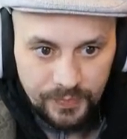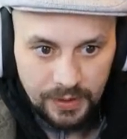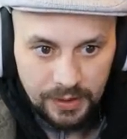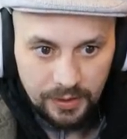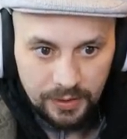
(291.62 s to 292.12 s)

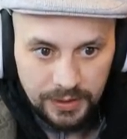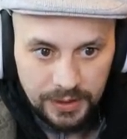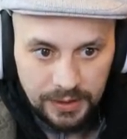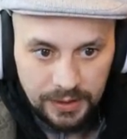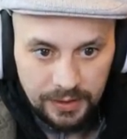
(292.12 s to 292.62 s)
The odd
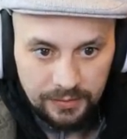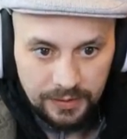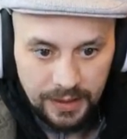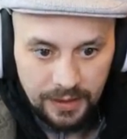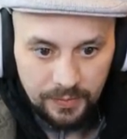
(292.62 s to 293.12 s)
thing here or
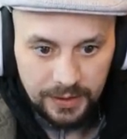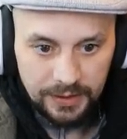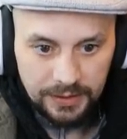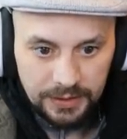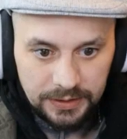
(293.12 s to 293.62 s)
there we're
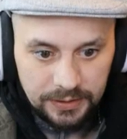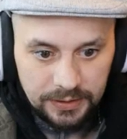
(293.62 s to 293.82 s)
going to need.